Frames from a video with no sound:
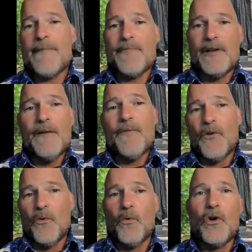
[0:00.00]
shape
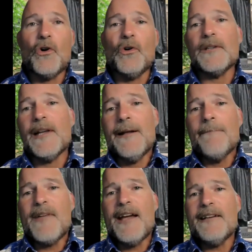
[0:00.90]
the world.
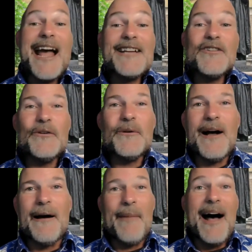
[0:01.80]
The
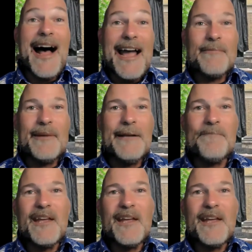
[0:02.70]
statue uh, behind